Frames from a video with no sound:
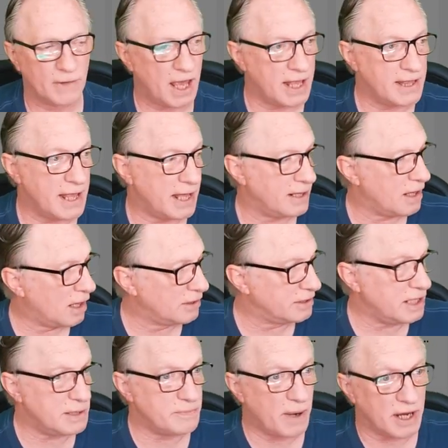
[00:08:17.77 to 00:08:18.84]
And then I'll
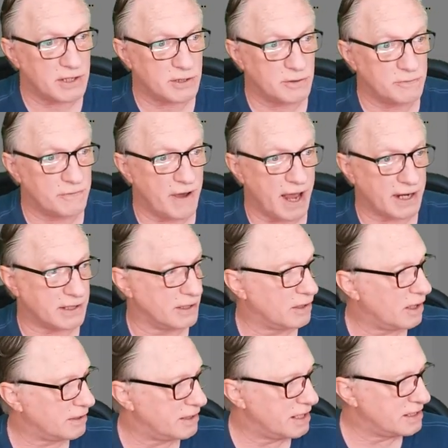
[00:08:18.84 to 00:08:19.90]
need my two-factor
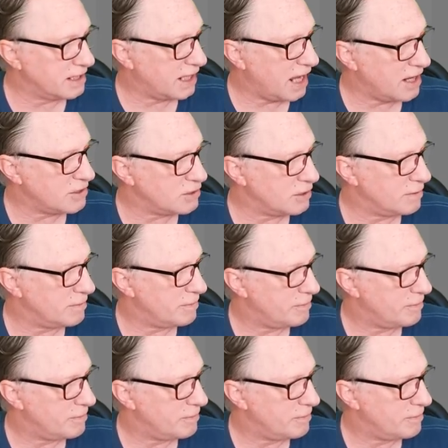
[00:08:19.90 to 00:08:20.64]
authentication.